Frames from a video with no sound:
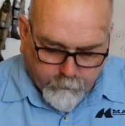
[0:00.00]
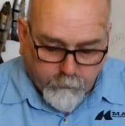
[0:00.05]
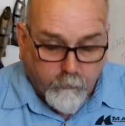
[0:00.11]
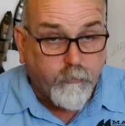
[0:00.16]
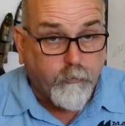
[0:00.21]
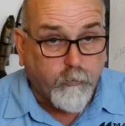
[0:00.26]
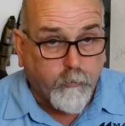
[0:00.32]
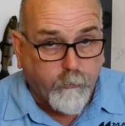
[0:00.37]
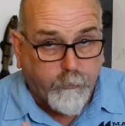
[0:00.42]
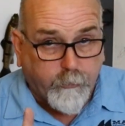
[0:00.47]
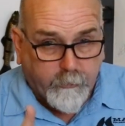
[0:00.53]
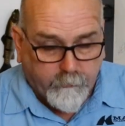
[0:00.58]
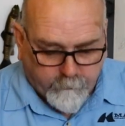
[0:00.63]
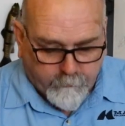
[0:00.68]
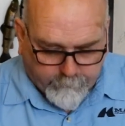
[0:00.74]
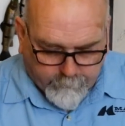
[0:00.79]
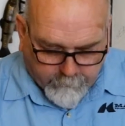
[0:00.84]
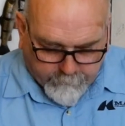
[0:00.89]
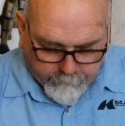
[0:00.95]
do two things.
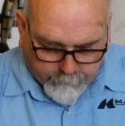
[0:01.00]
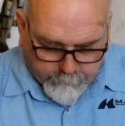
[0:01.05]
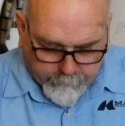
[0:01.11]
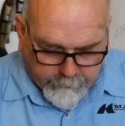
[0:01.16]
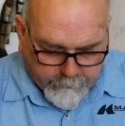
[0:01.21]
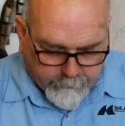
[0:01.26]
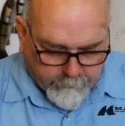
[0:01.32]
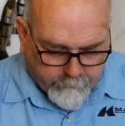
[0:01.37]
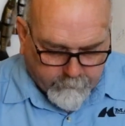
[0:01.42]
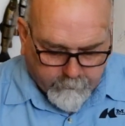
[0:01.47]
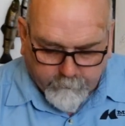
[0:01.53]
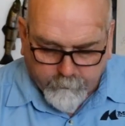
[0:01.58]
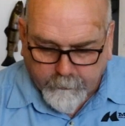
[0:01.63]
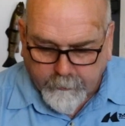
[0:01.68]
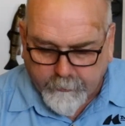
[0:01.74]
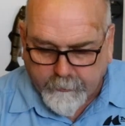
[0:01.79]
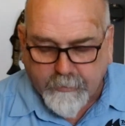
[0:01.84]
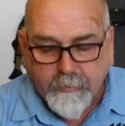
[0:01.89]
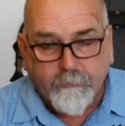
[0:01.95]
The first one we're going to do is we're
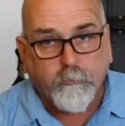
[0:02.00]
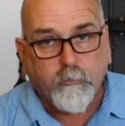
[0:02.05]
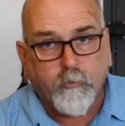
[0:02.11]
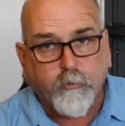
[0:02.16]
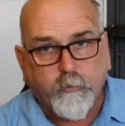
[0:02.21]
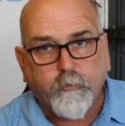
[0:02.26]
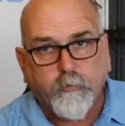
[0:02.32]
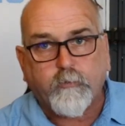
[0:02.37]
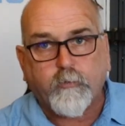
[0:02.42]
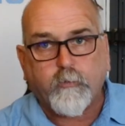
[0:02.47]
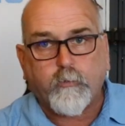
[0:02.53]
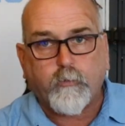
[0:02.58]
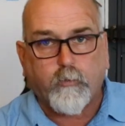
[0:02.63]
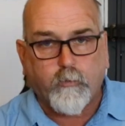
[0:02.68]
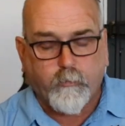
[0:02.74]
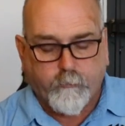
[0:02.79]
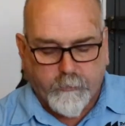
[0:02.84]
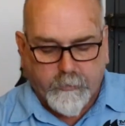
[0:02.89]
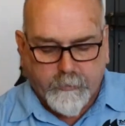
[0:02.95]
going to have a look at the
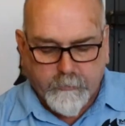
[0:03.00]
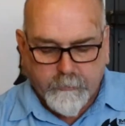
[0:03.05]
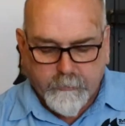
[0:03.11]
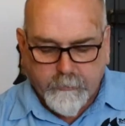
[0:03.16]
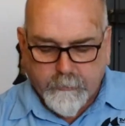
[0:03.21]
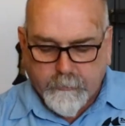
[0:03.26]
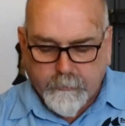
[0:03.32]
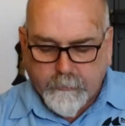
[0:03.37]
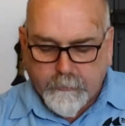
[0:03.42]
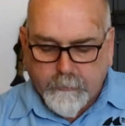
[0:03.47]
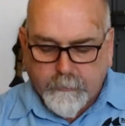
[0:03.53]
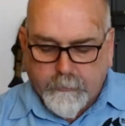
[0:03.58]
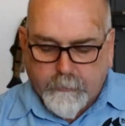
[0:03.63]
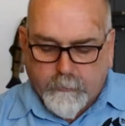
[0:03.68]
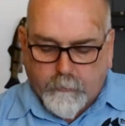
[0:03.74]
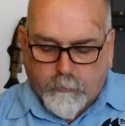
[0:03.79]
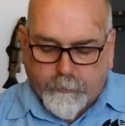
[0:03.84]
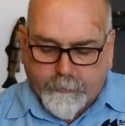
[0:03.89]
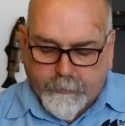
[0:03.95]
2-hook rig.
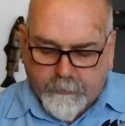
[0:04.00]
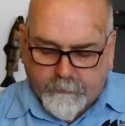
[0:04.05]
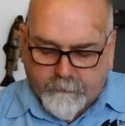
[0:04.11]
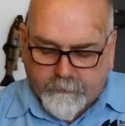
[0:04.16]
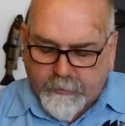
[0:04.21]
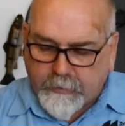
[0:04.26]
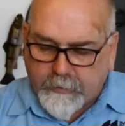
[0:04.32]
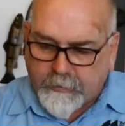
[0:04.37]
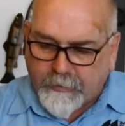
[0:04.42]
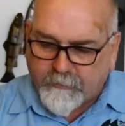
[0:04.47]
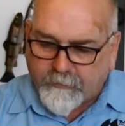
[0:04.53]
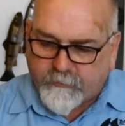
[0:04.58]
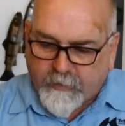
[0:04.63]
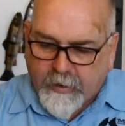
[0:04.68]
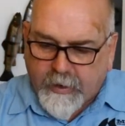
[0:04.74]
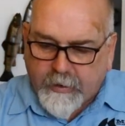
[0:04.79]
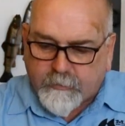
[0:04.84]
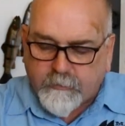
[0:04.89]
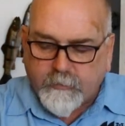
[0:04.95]
I'm going to take
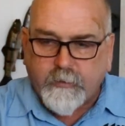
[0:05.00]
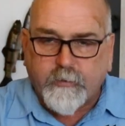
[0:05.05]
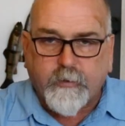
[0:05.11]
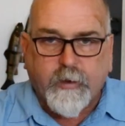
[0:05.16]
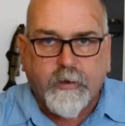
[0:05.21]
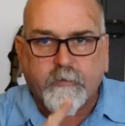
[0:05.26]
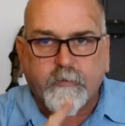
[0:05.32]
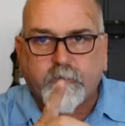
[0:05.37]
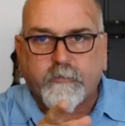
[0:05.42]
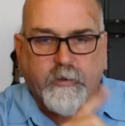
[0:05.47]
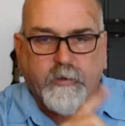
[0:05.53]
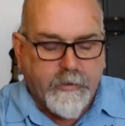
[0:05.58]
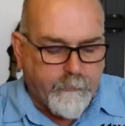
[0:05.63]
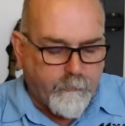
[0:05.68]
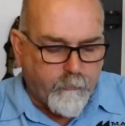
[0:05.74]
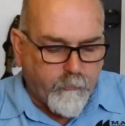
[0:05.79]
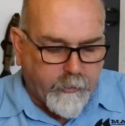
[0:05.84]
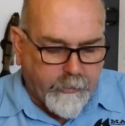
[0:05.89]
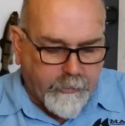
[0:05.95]
exactly that
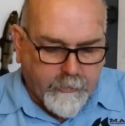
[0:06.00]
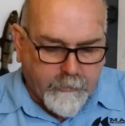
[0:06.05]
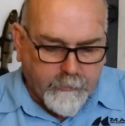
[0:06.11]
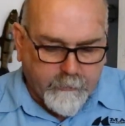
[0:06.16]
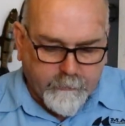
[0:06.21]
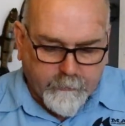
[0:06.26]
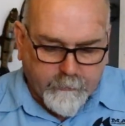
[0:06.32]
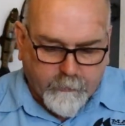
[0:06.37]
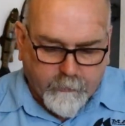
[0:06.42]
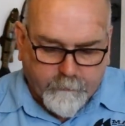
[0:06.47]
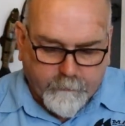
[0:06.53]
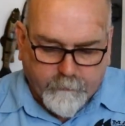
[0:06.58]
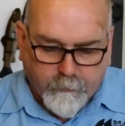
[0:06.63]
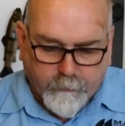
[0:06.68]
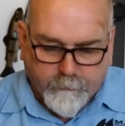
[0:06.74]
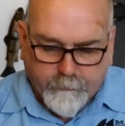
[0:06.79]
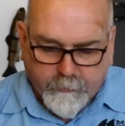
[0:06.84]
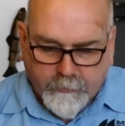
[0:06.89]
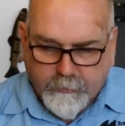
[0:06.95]
same rig that I've
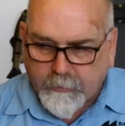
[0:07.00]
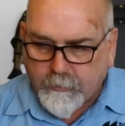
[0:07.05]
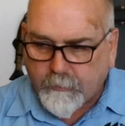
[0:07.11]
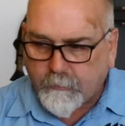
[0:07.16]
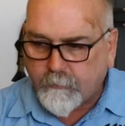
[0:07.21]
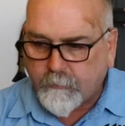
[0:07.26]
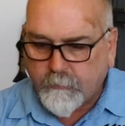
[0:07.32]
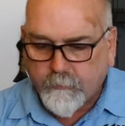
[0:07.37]
got there